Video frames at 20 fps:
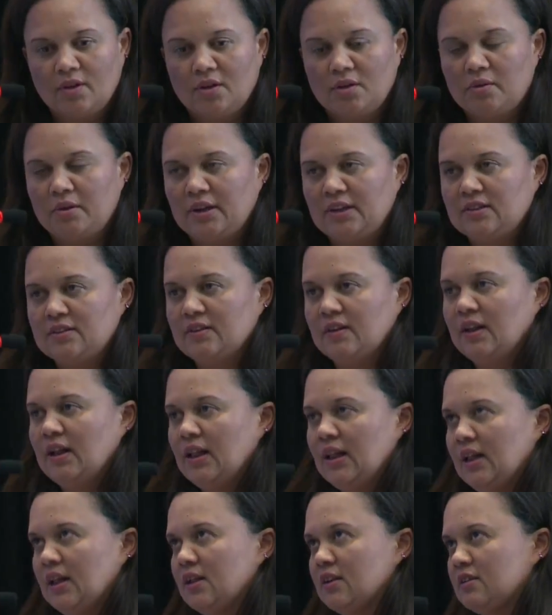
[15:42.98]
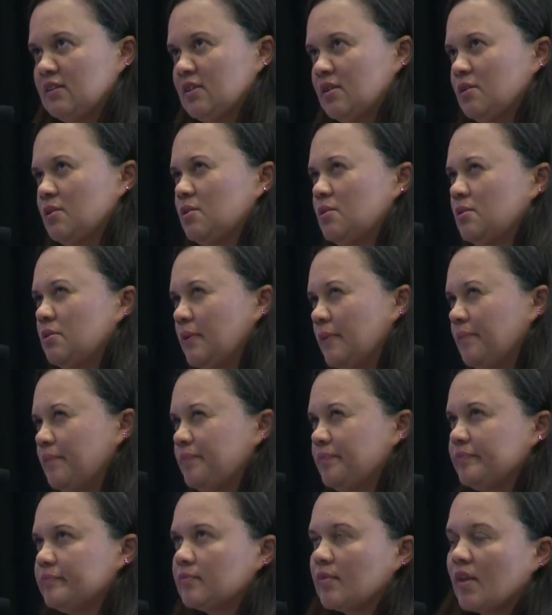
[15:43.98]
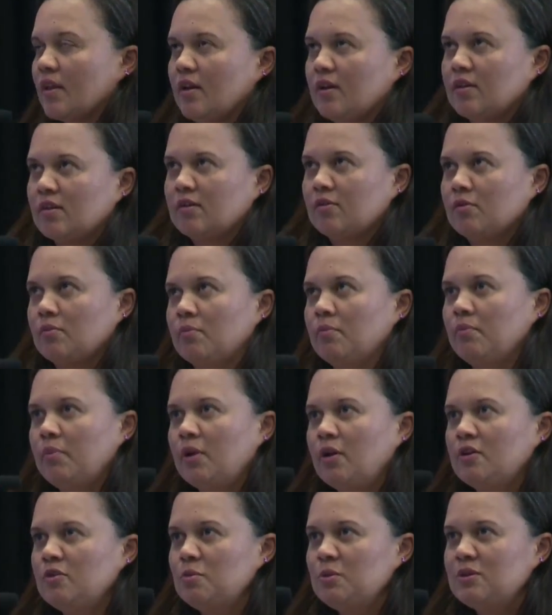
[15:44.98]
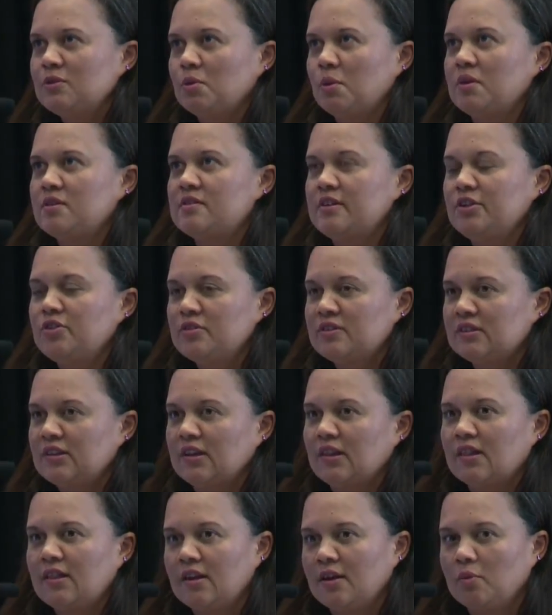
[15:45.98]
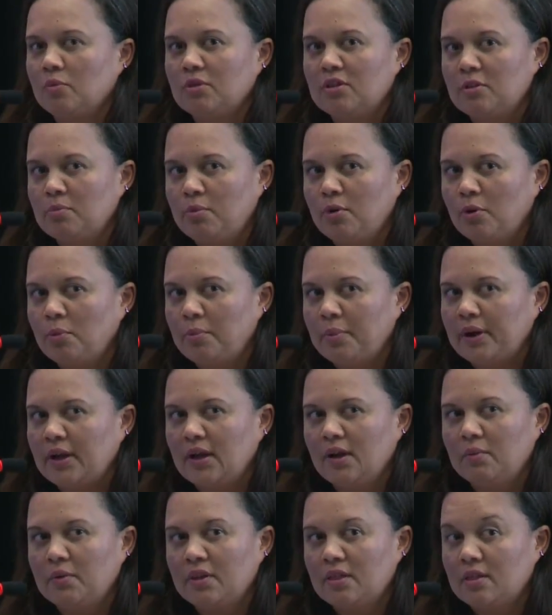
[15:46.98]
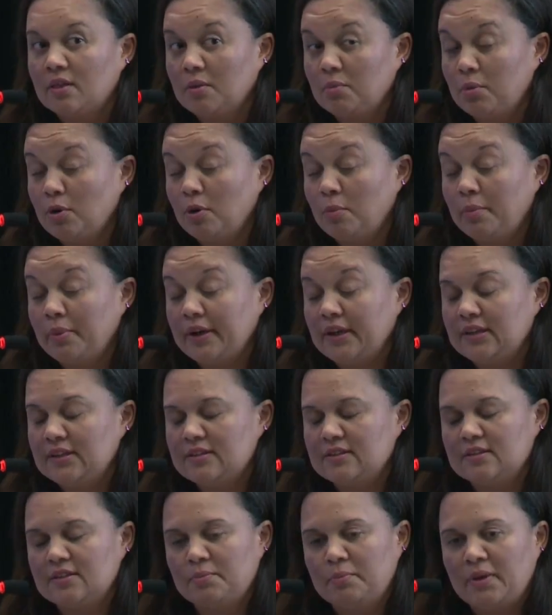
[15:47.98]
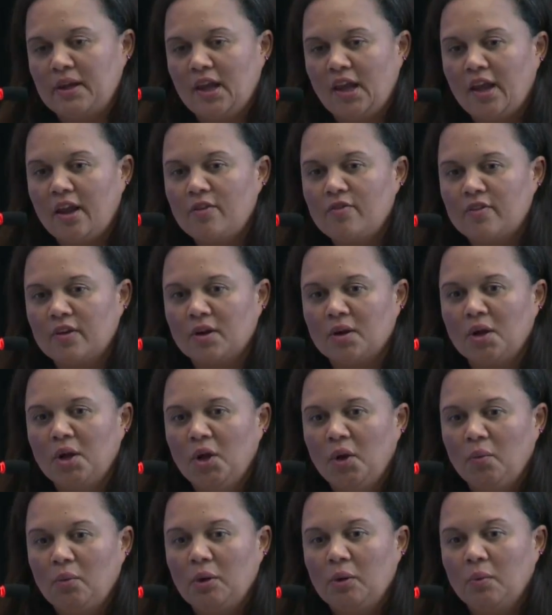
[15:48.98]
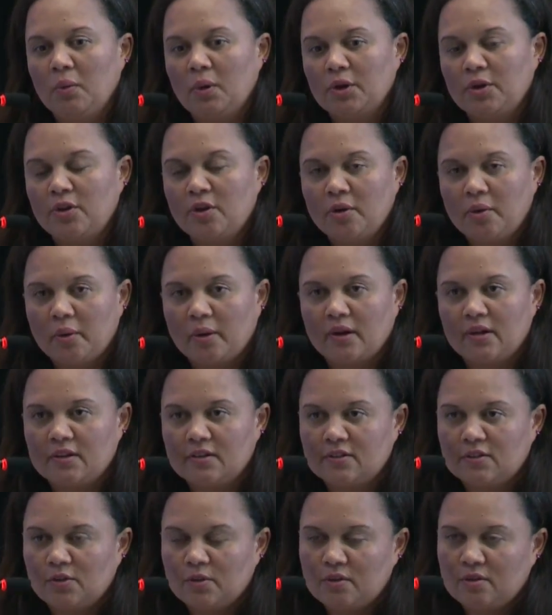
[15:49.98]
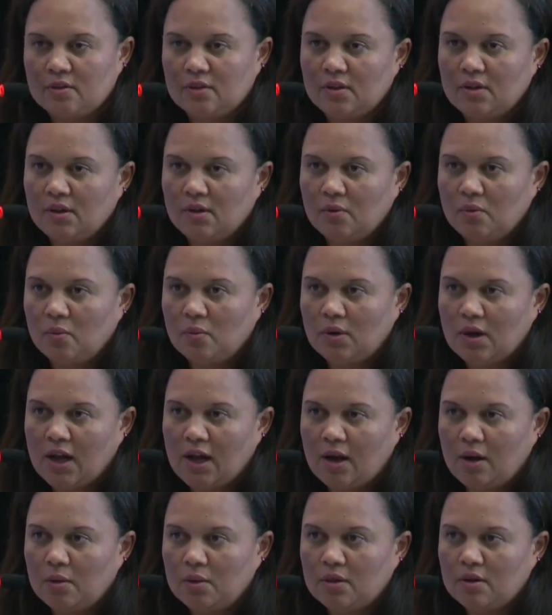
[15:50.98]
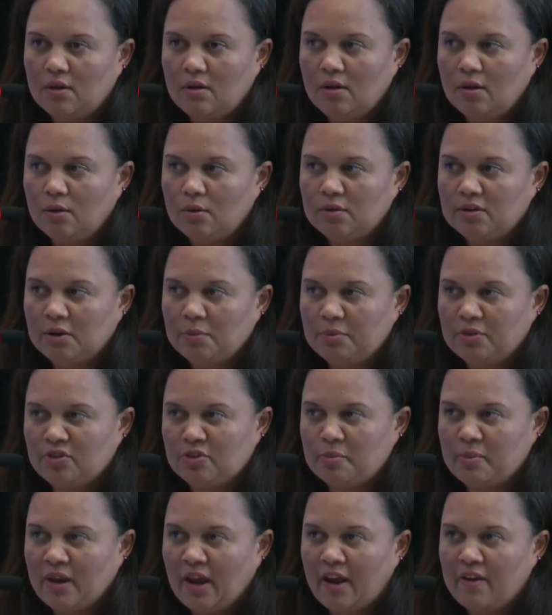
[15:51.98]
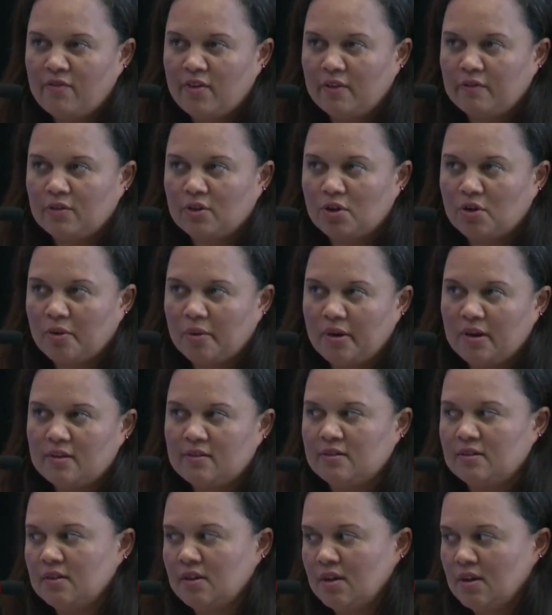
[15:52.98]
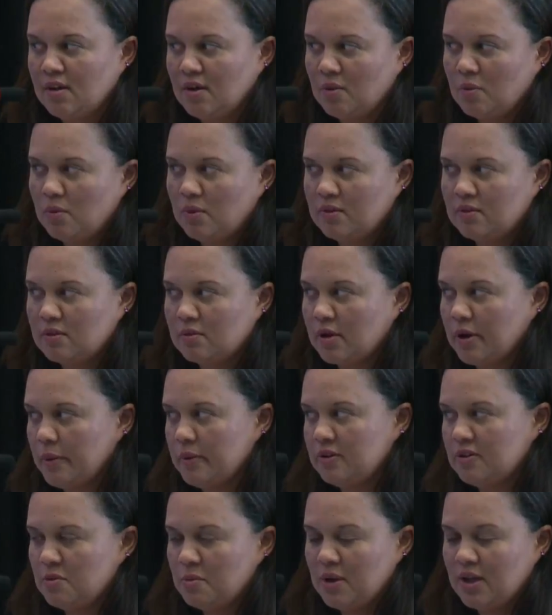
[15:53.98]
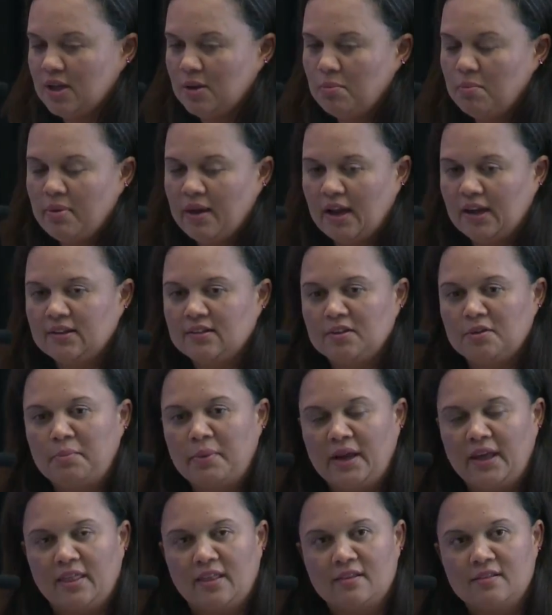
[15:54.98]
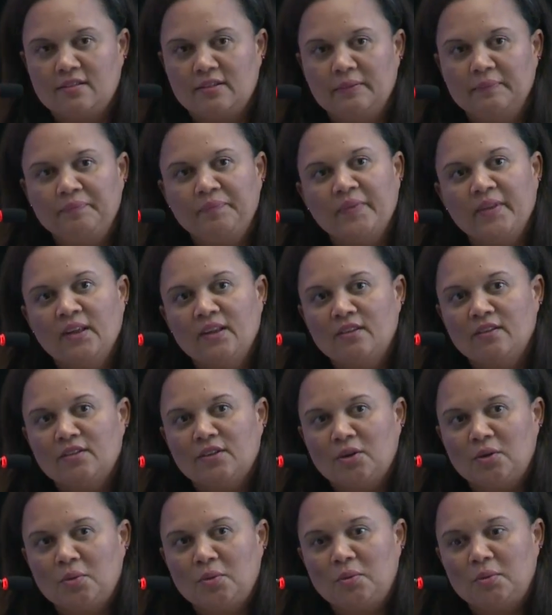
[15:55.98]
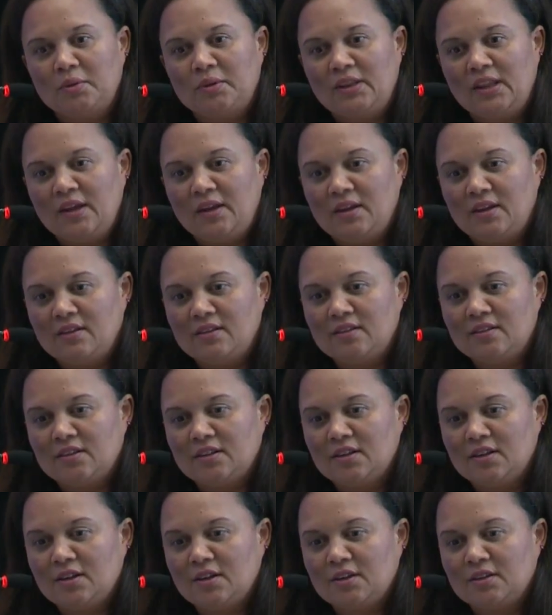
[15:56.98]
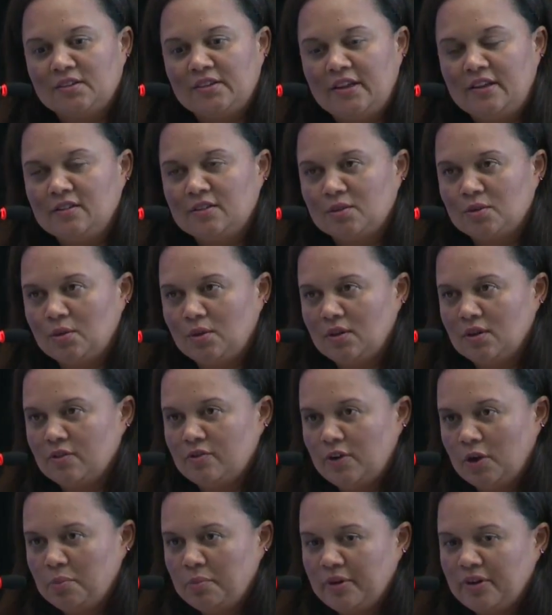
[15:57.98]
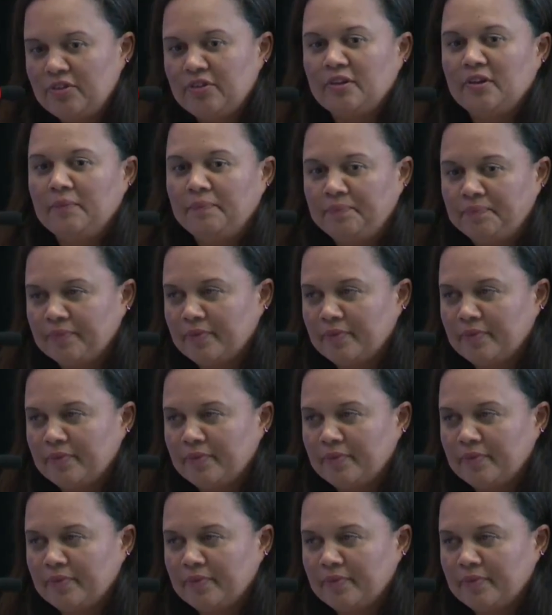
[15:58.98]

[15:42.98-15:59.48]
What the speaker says: Right, so because we saw this interesting thing with the pour point behavior, we were curious to see how the low temperature behavior of the grease was going to be impacted by this. So there's a test called the flow pressure.